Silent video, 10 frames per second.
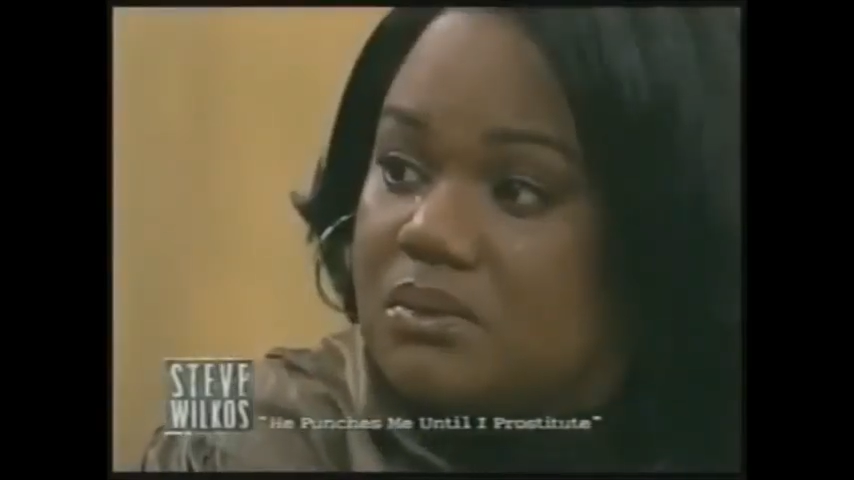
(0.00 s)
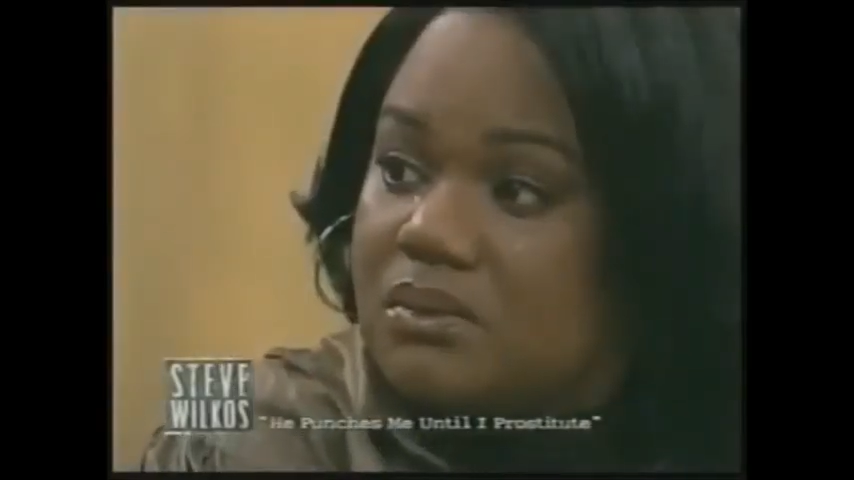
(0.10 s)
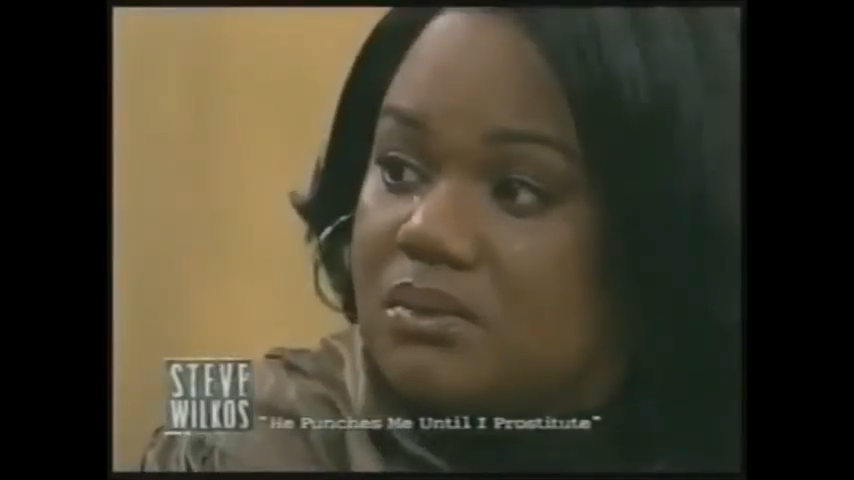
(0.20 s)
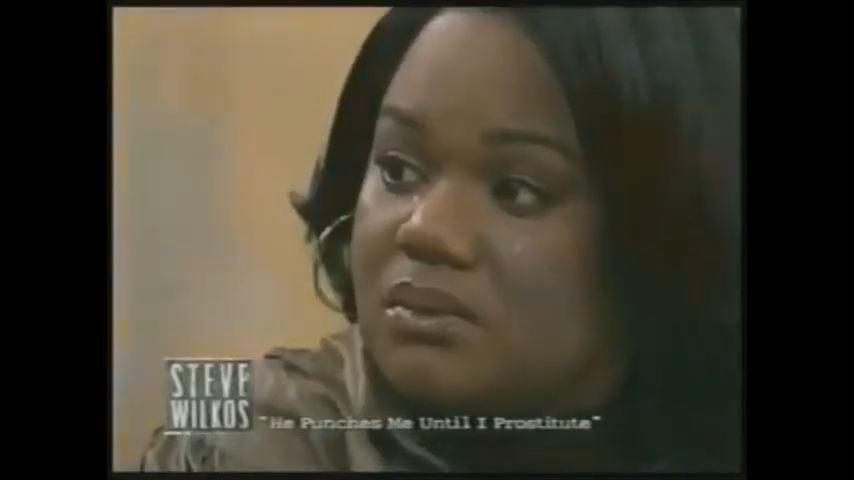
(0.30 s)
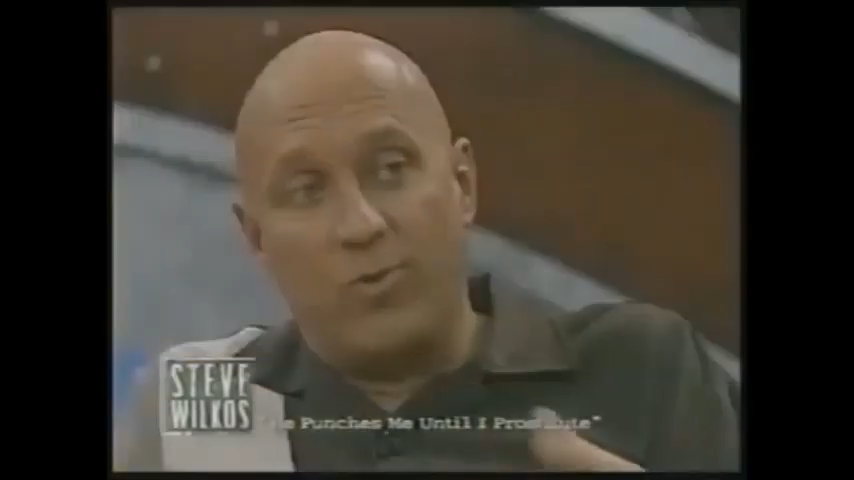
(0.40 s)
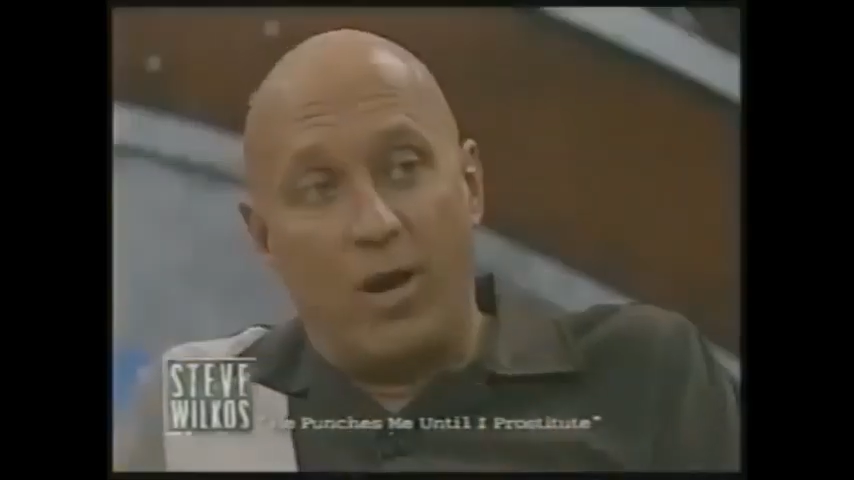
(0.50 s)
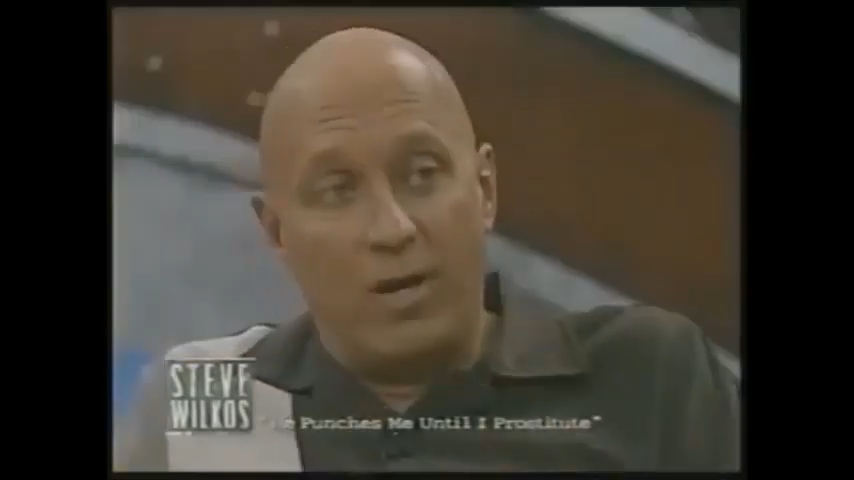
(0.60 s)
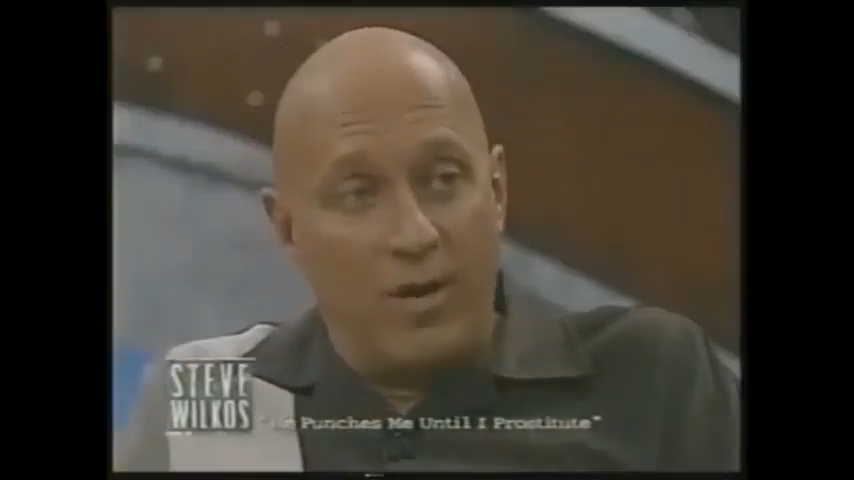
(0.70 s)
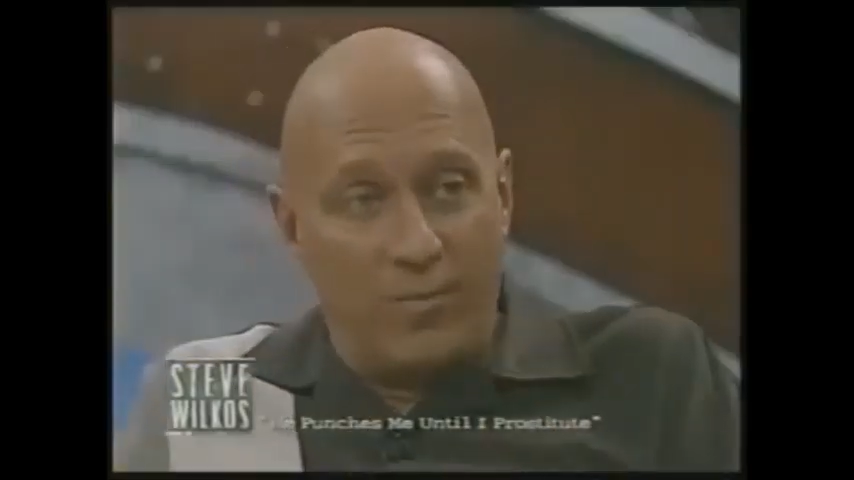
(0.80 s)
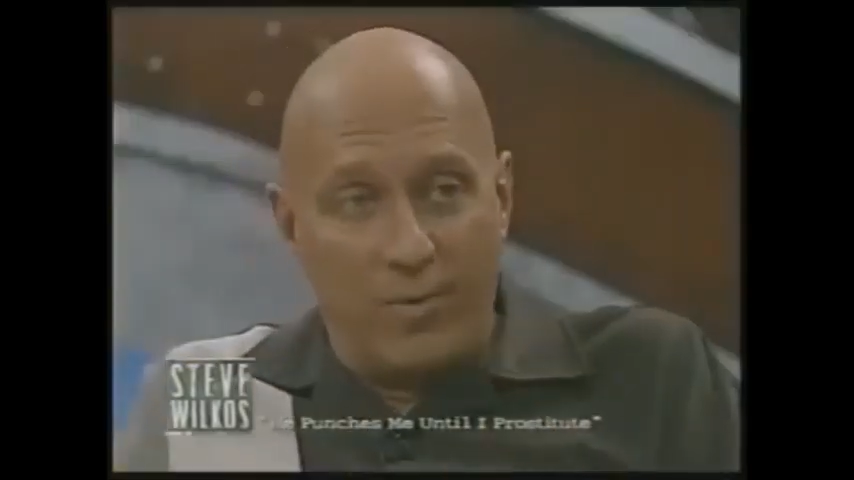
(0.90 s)
to stay
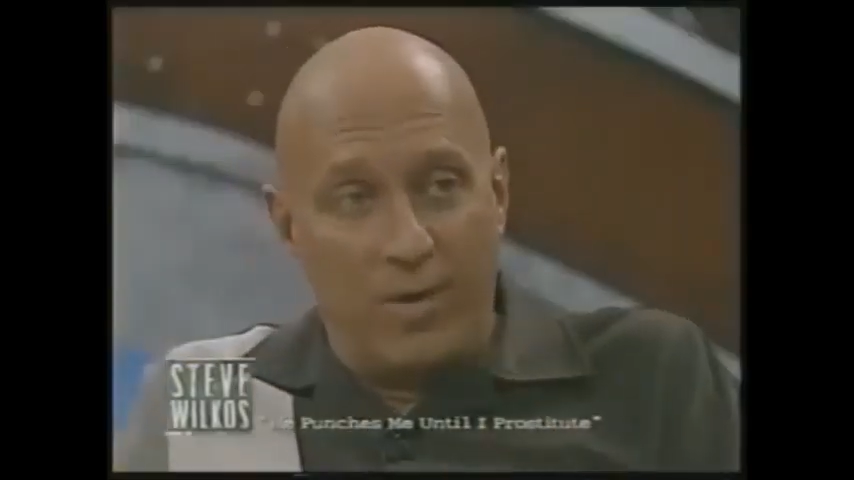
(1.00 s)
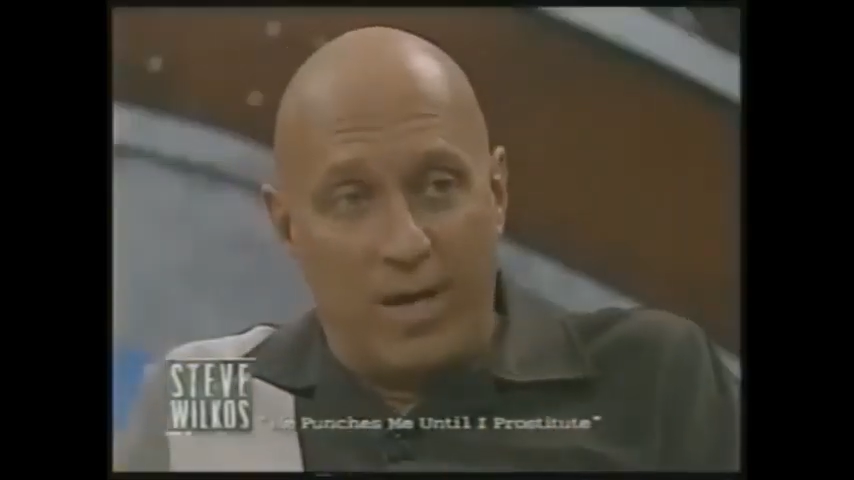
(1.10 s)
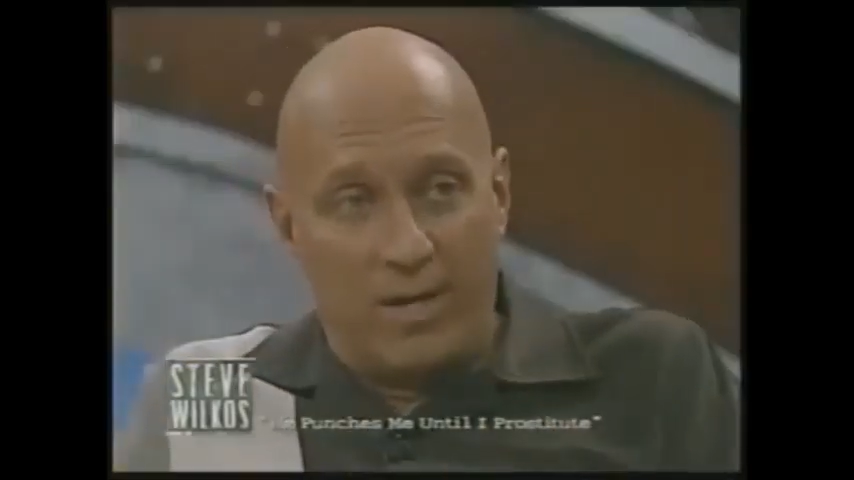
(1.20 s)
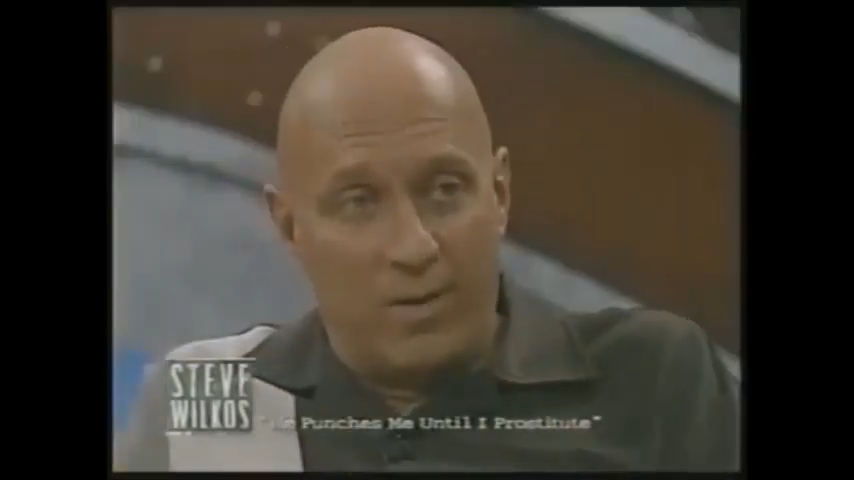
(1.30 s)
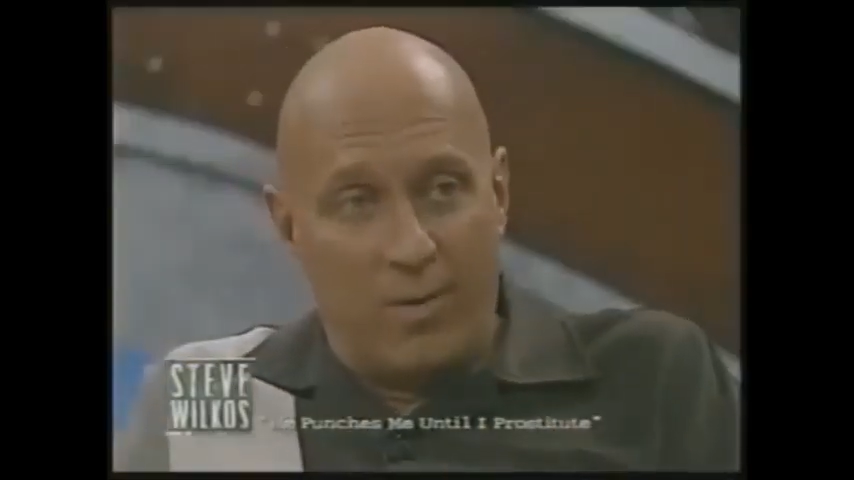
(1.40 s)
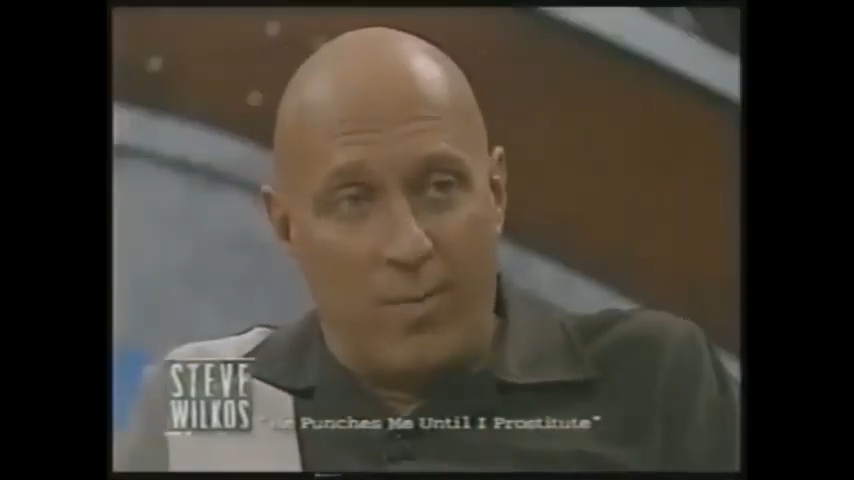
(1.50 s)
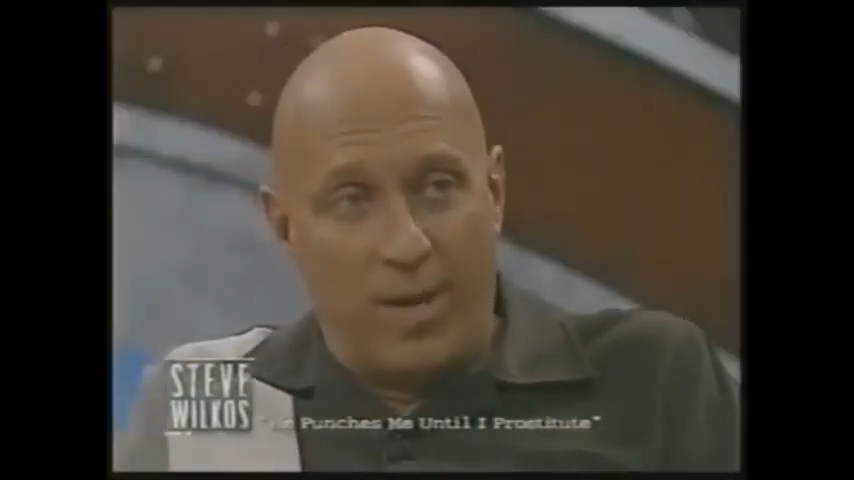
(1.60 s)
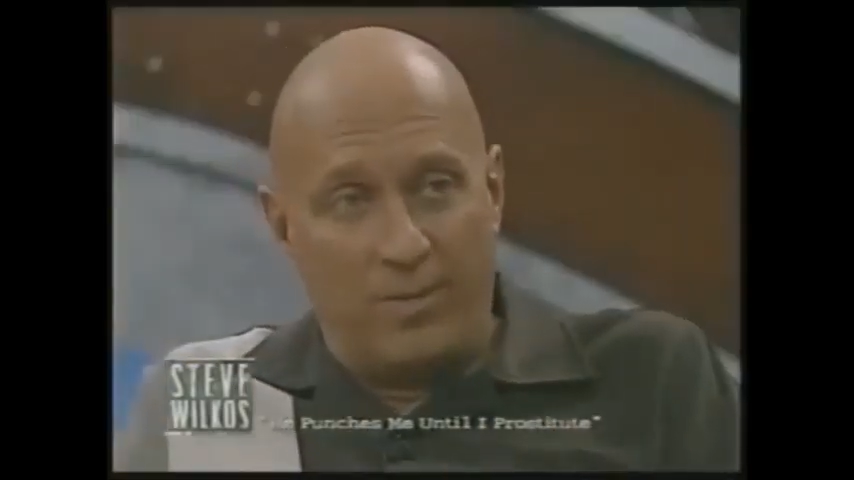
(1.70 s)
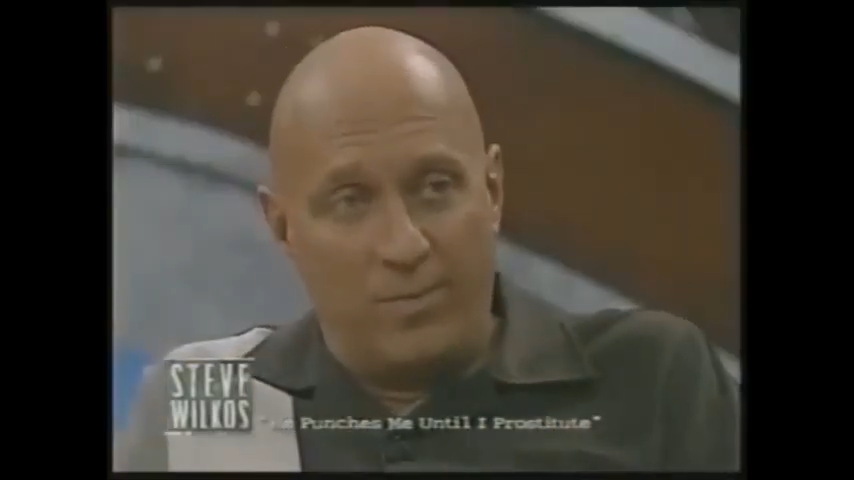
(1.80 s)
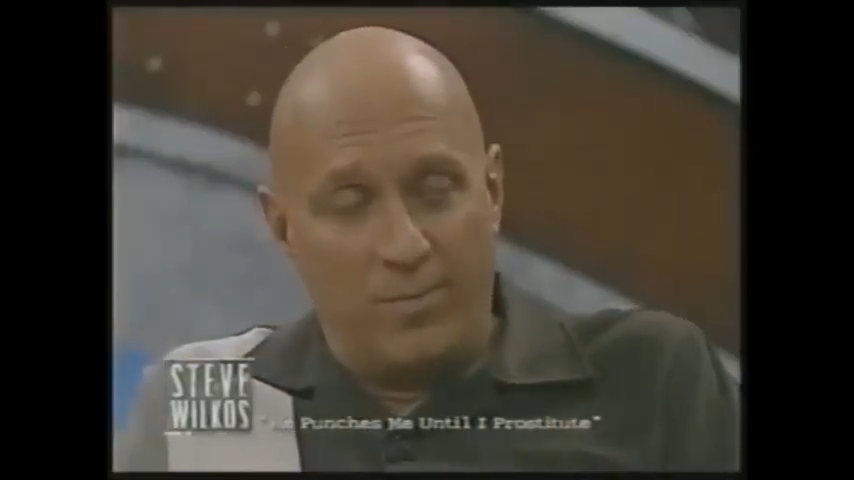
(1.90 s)
strong enough where you're not going to go
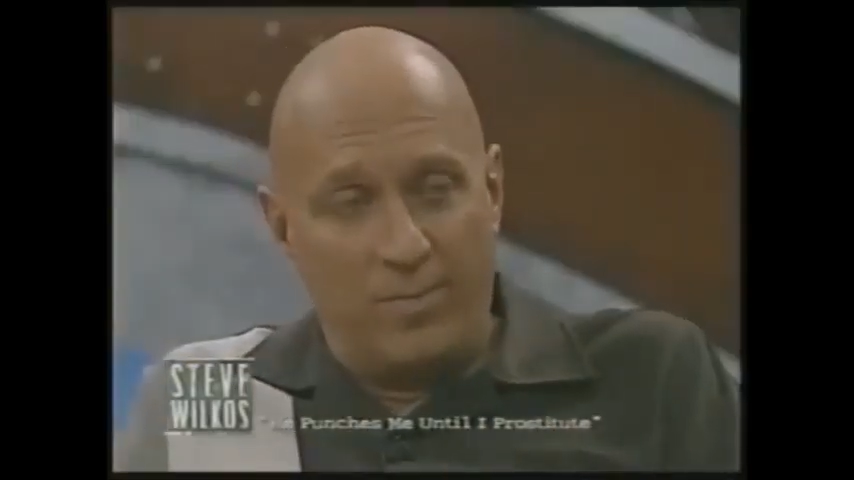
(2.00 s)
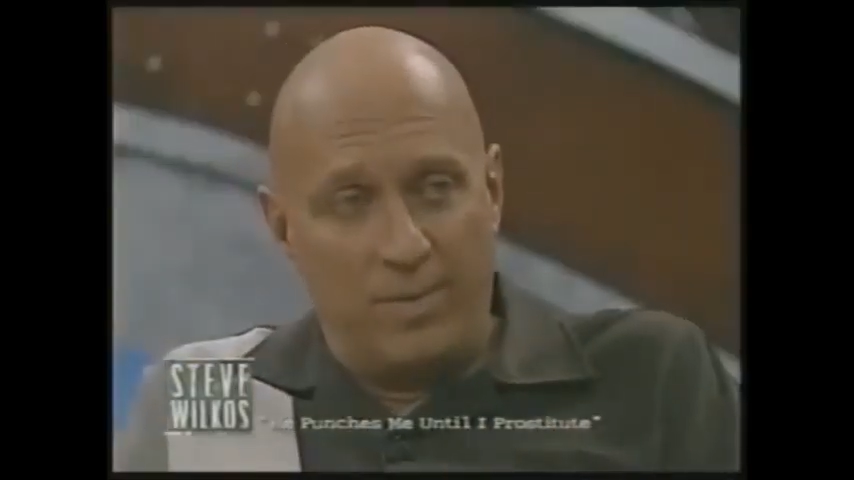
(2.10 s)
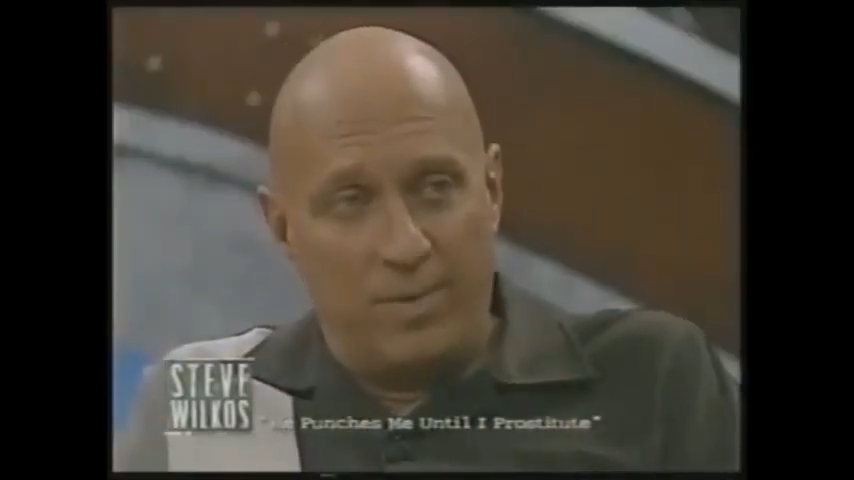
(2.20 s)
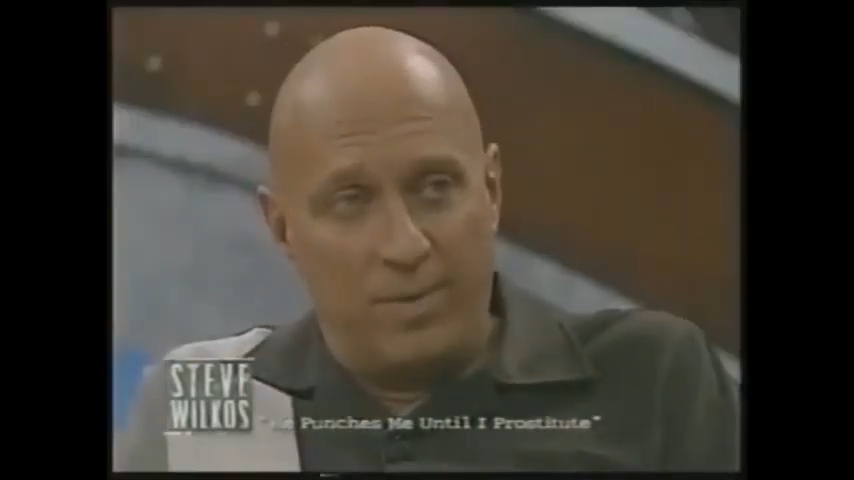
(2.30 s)
back to him?